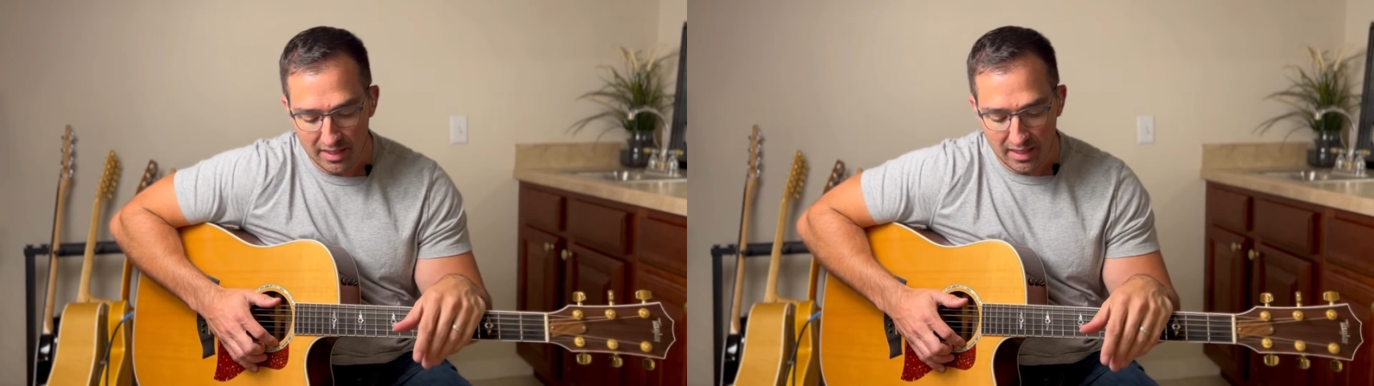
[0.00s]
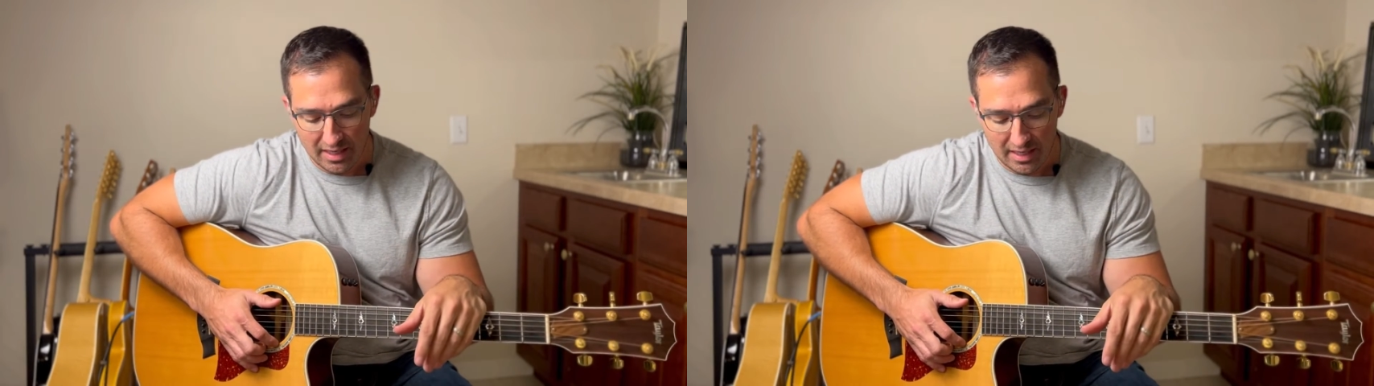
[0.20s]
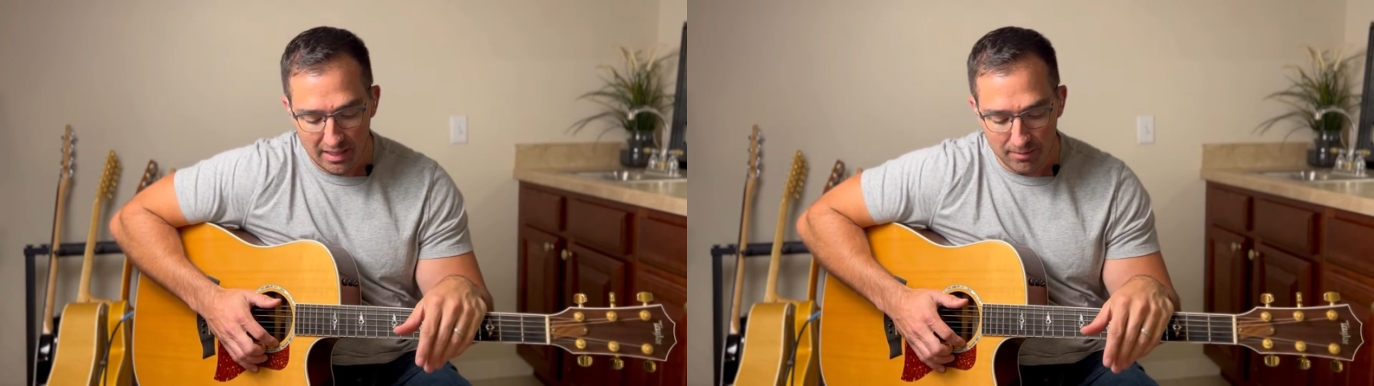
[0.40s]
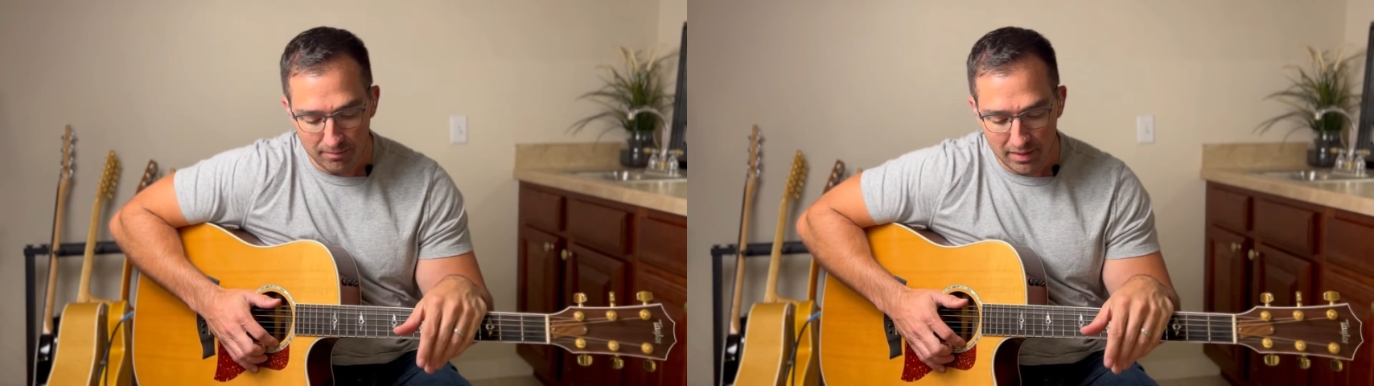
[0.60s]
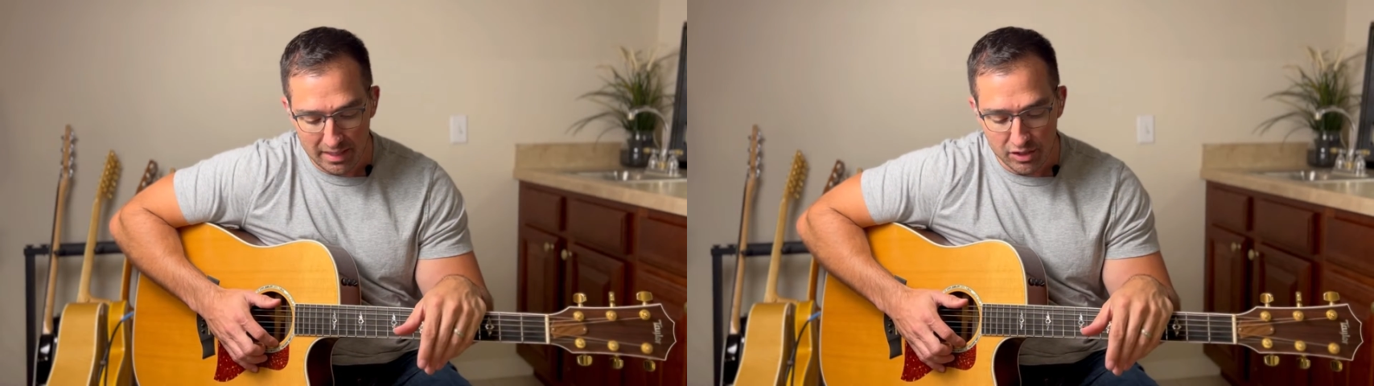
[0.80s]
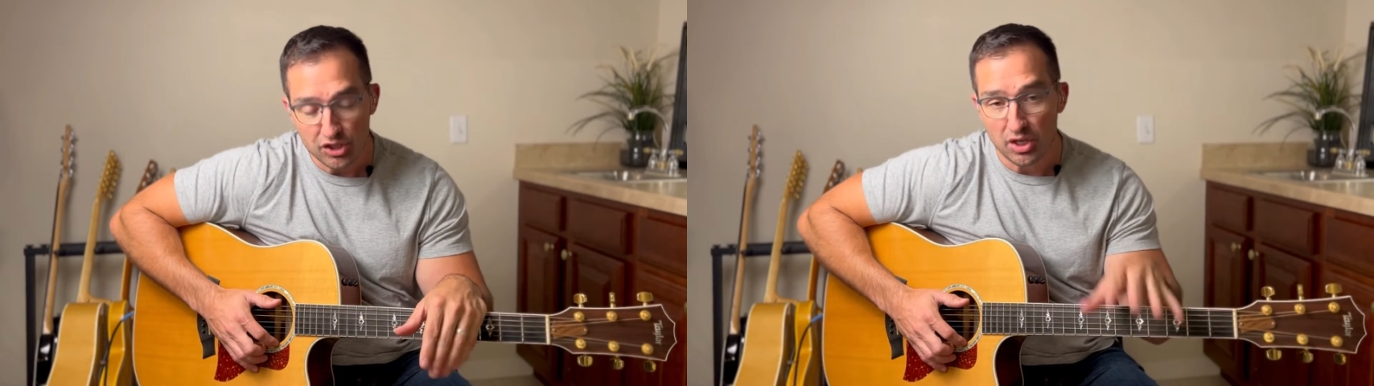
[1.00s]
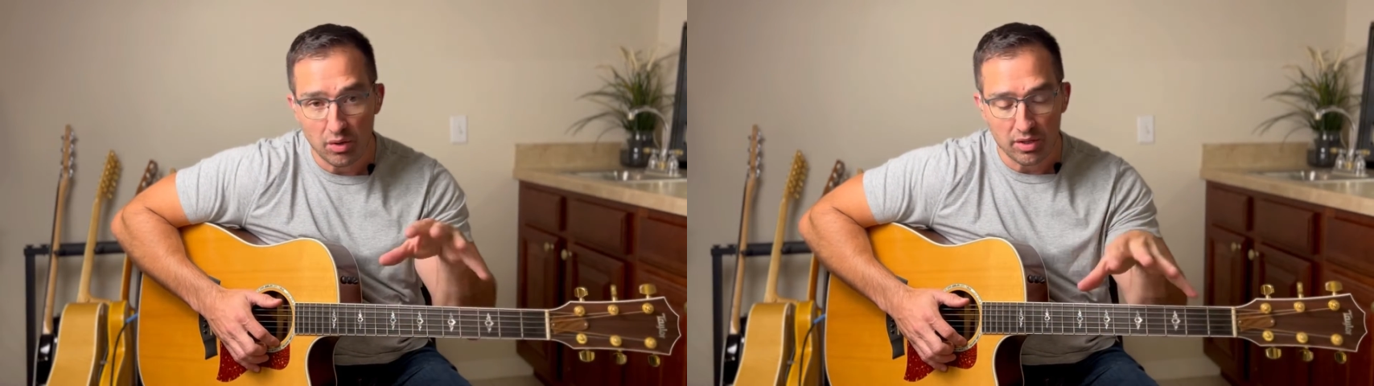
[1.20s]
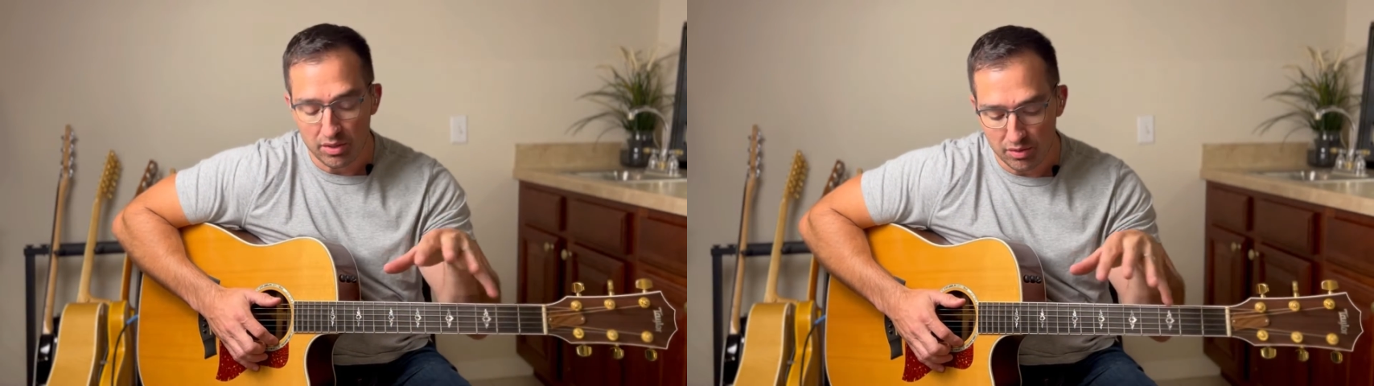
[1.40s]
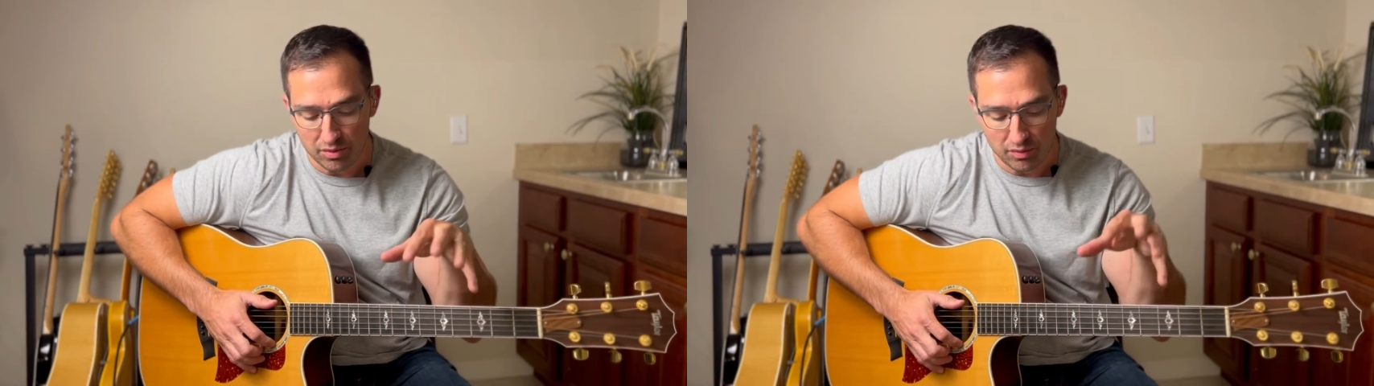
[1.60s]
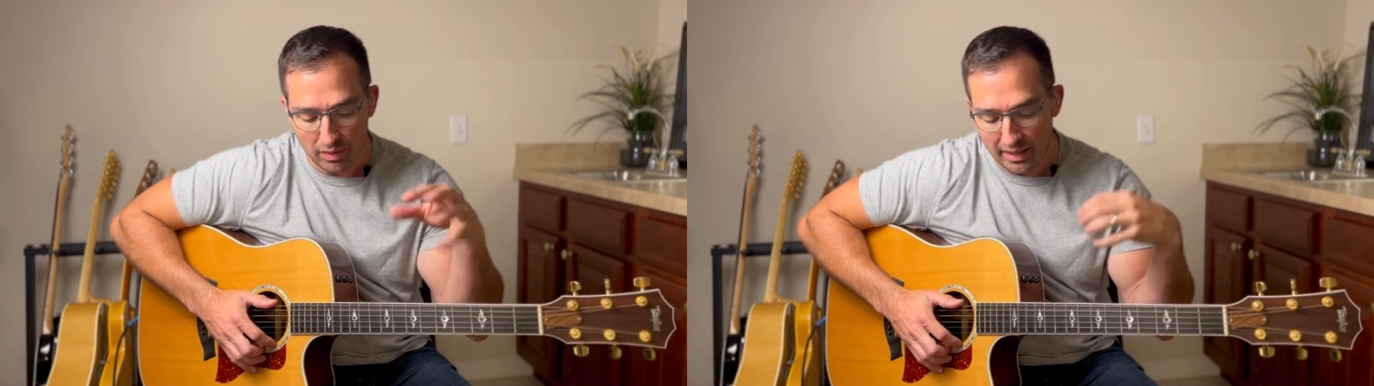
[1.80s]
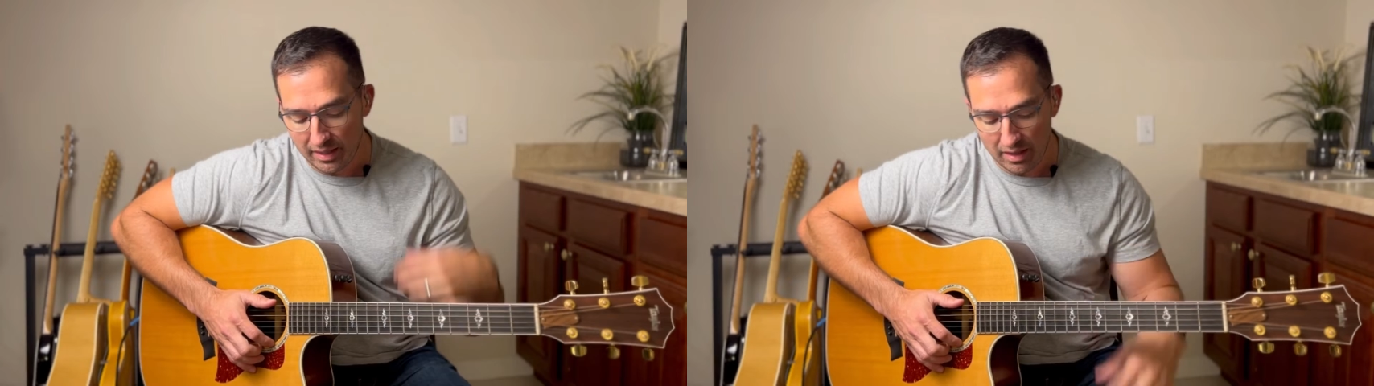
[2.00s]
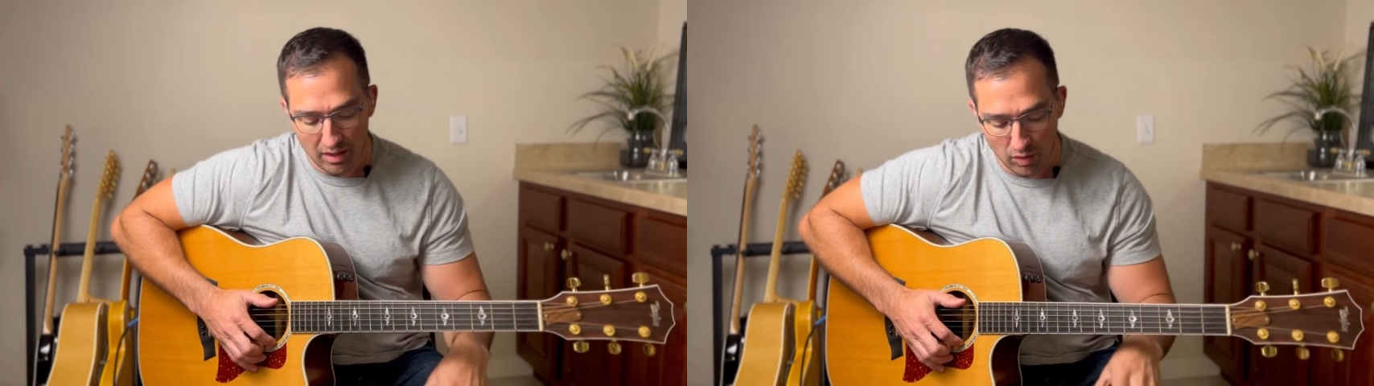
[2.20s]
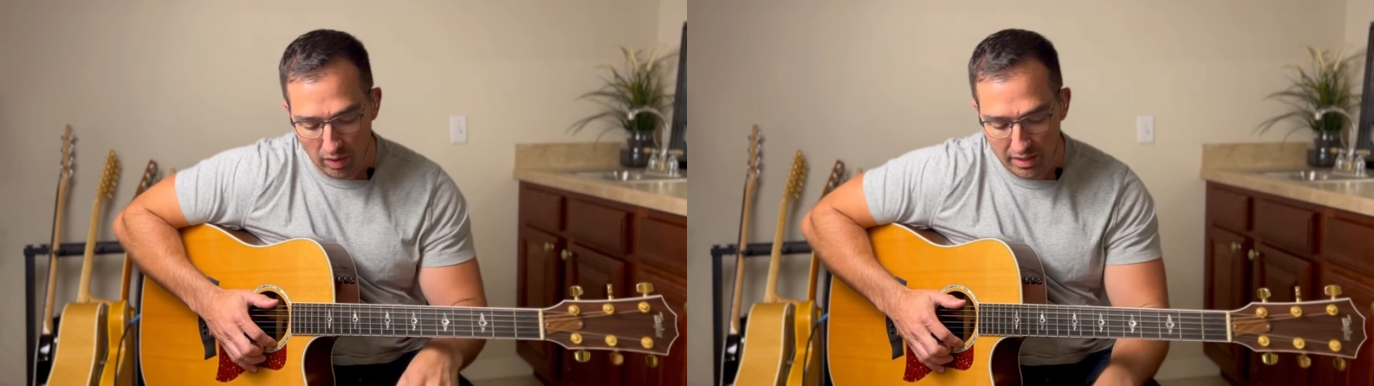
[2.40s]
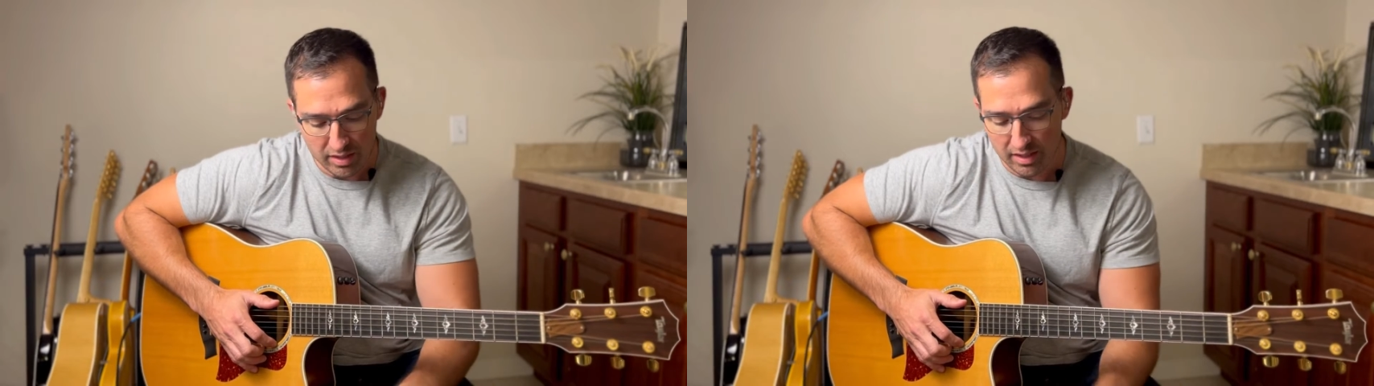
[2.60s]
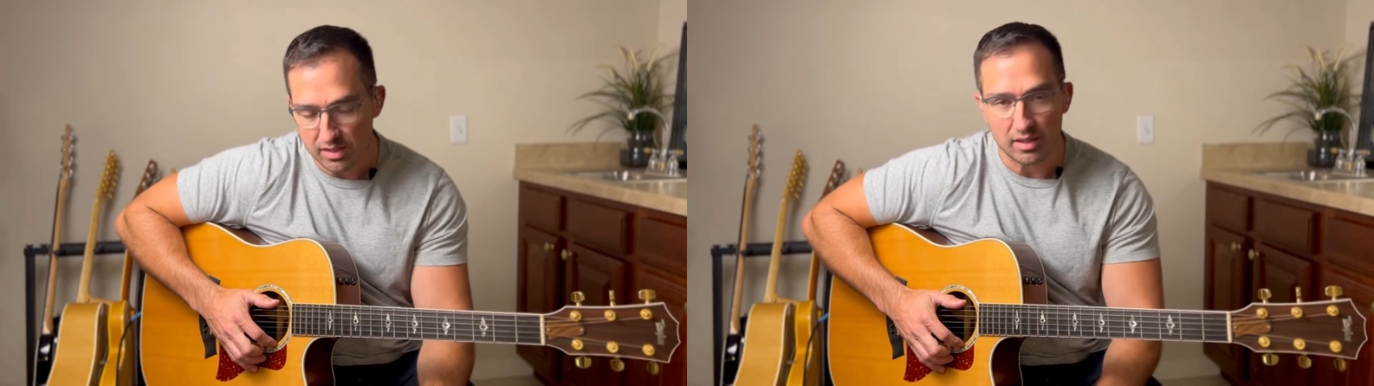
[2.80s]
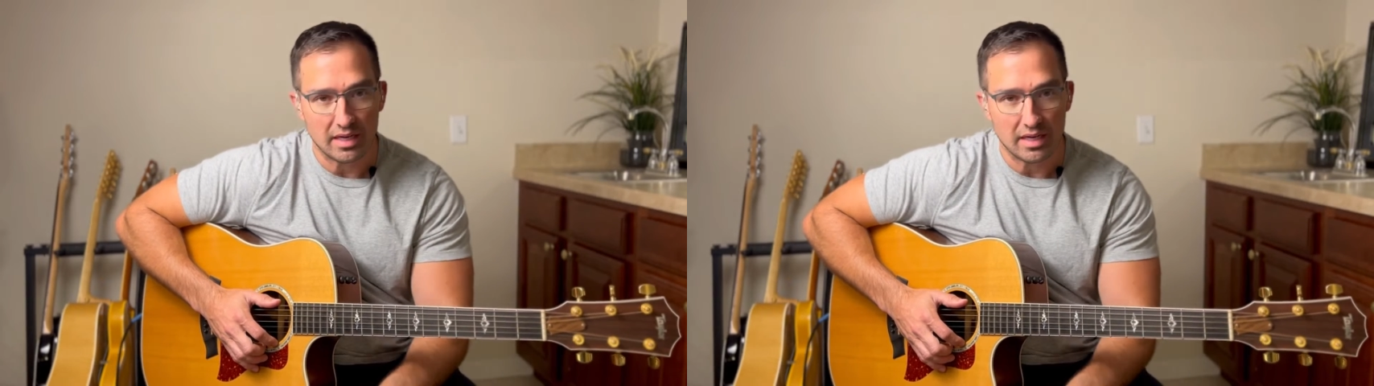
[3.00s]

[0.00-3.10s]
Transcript: and show you like into this